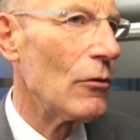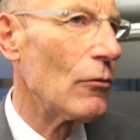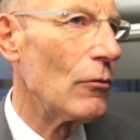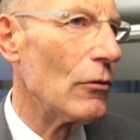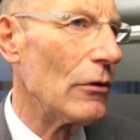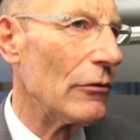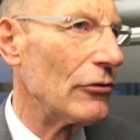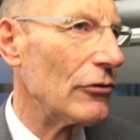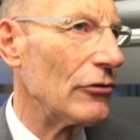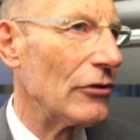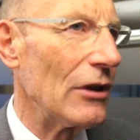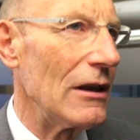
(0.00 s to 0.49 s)

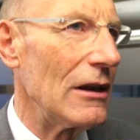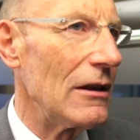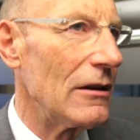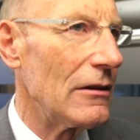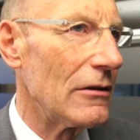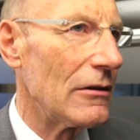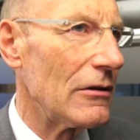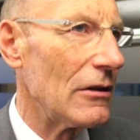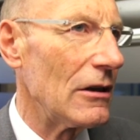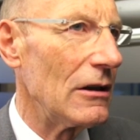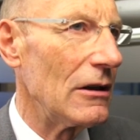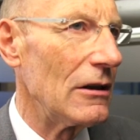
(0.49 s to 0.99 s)
We've
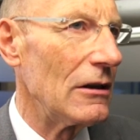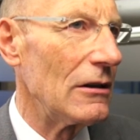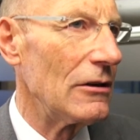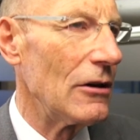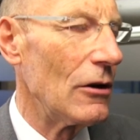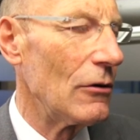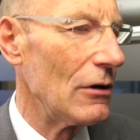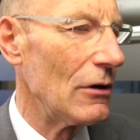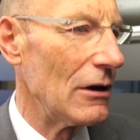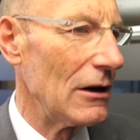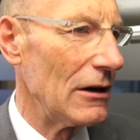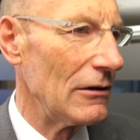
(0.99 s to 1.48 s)
seen the
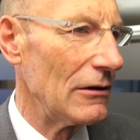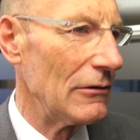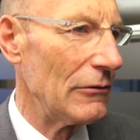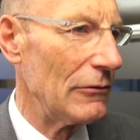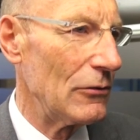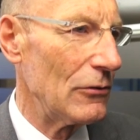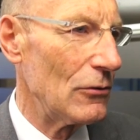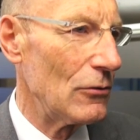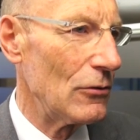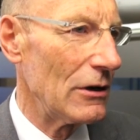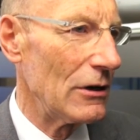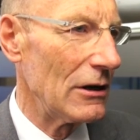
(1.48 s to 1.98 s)
go-ahead
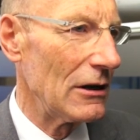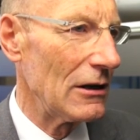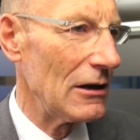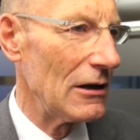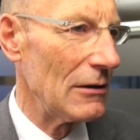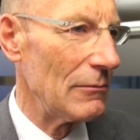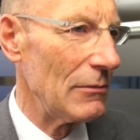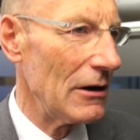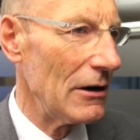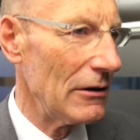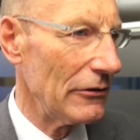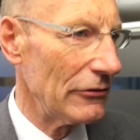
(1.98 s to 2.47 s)
for
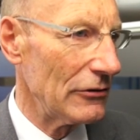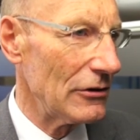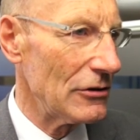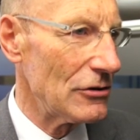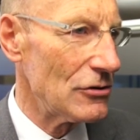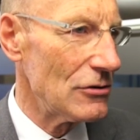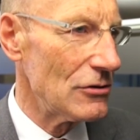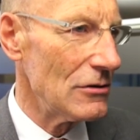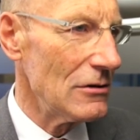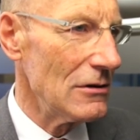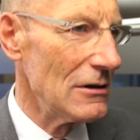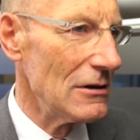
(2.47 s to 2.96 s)
Hinckley Power
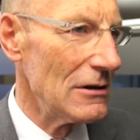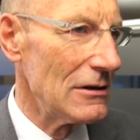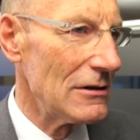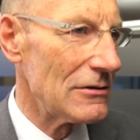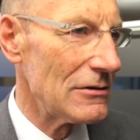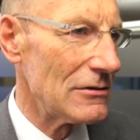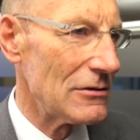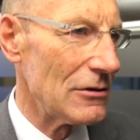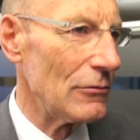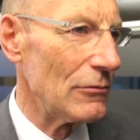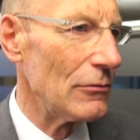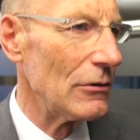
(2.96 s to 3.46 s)
Station,
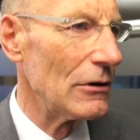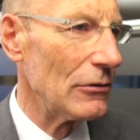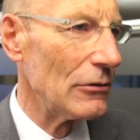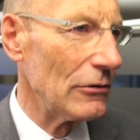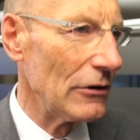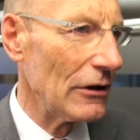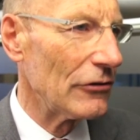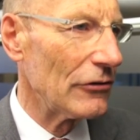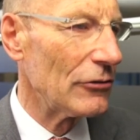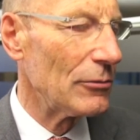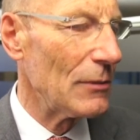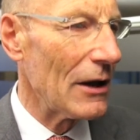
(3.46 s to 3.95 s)
so we
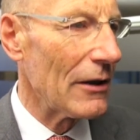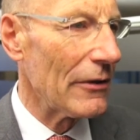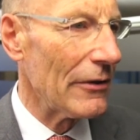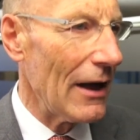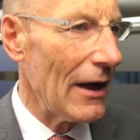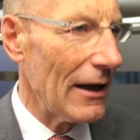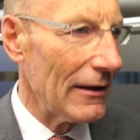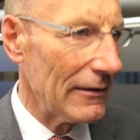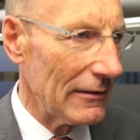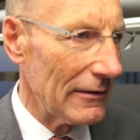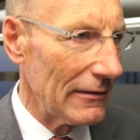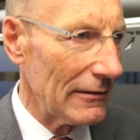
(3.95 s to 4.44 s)
could expect
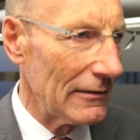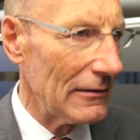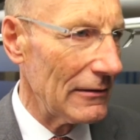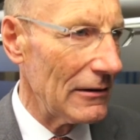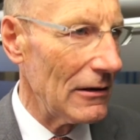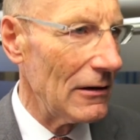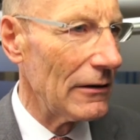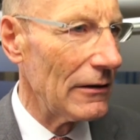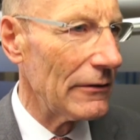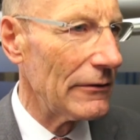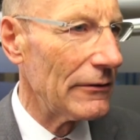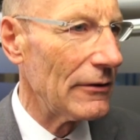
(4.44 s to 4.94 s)
that to
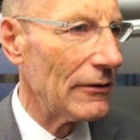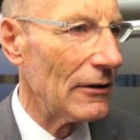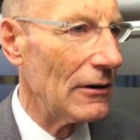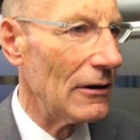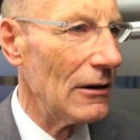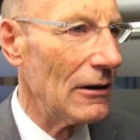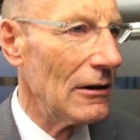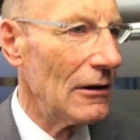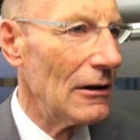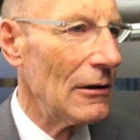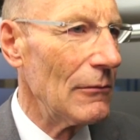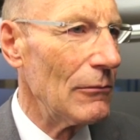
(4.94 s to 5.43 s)
start
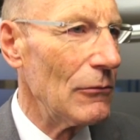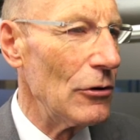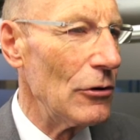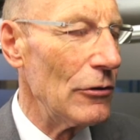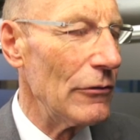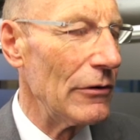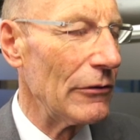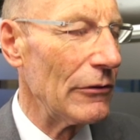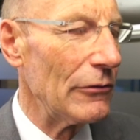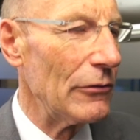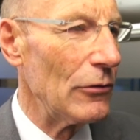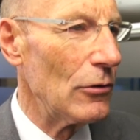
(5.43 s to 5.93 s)

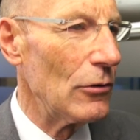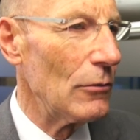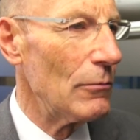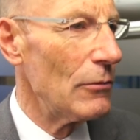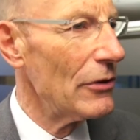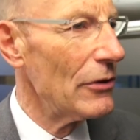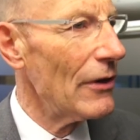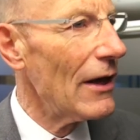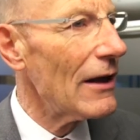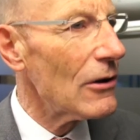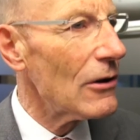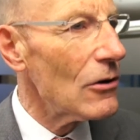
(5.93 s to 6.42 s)
moving forward,
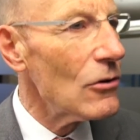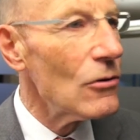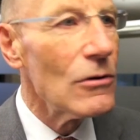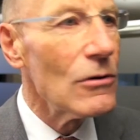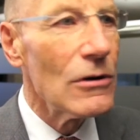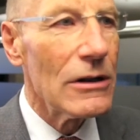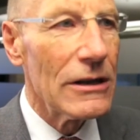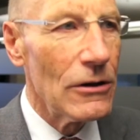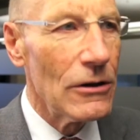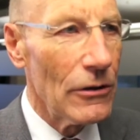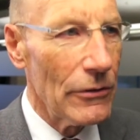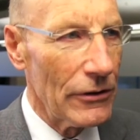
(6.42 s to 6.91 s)
but that
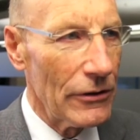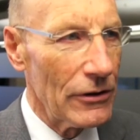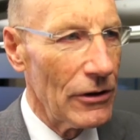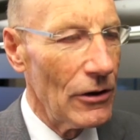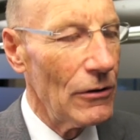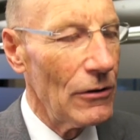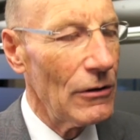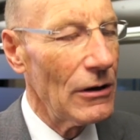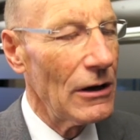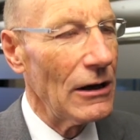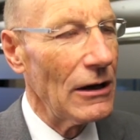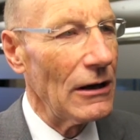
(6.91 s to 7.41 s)
only got the
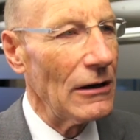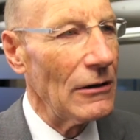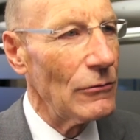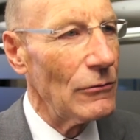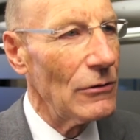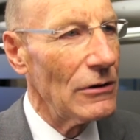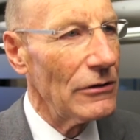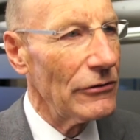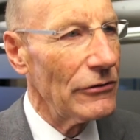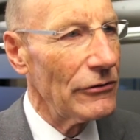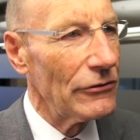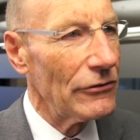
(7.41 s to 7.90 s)
go-ahead
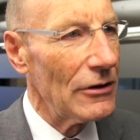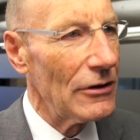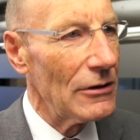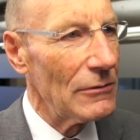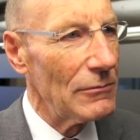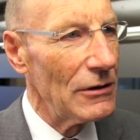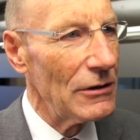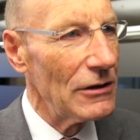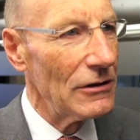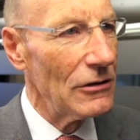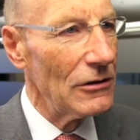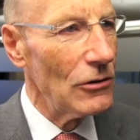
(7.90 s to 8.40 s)
once
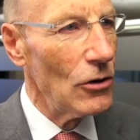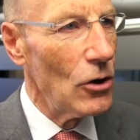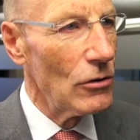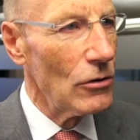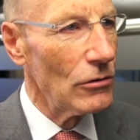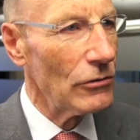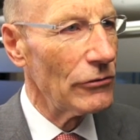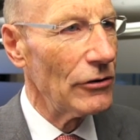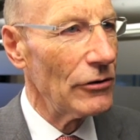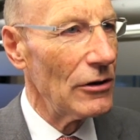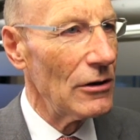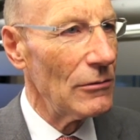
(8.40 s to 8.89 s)
there'd been a
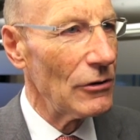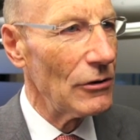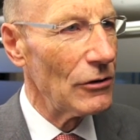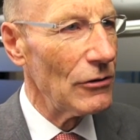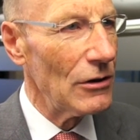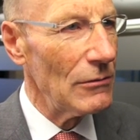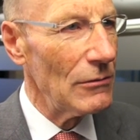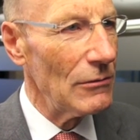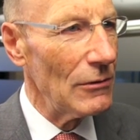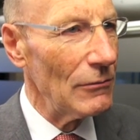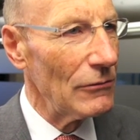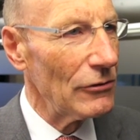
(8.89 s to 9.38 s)
long-term
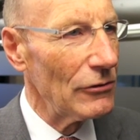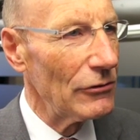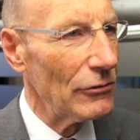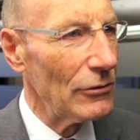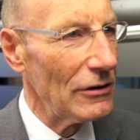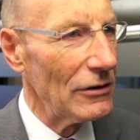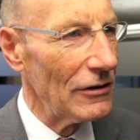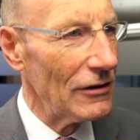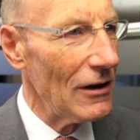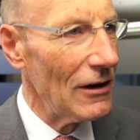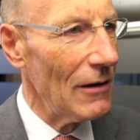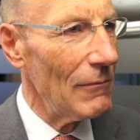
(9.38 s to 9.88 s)
agreement
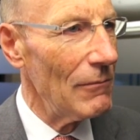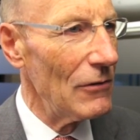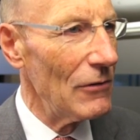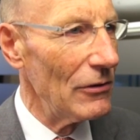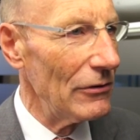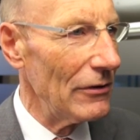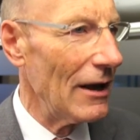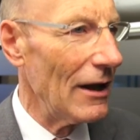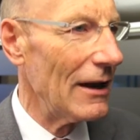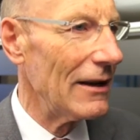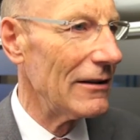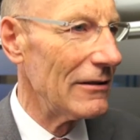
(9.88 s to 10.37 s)
between the
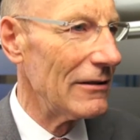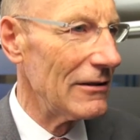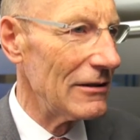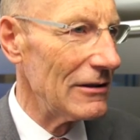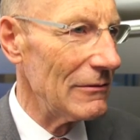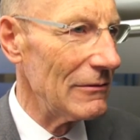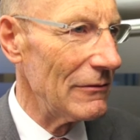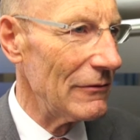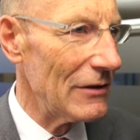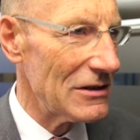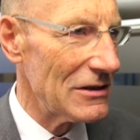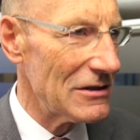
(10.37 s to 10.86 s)
government and the
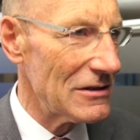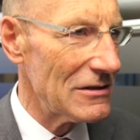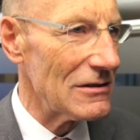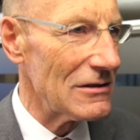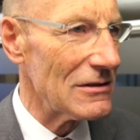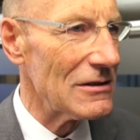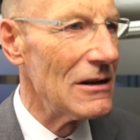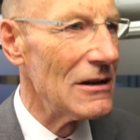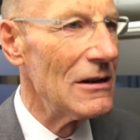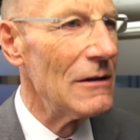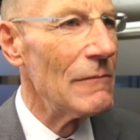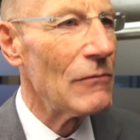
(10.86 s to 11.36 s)

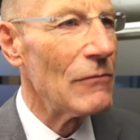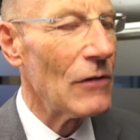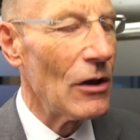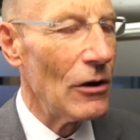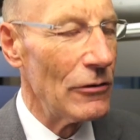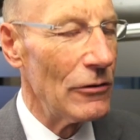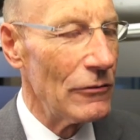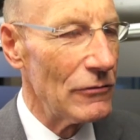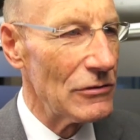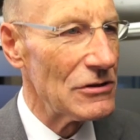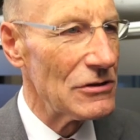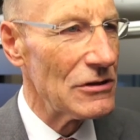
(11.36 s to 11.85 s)
investors
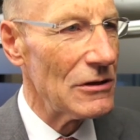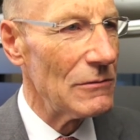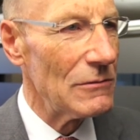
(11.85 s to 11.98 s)
over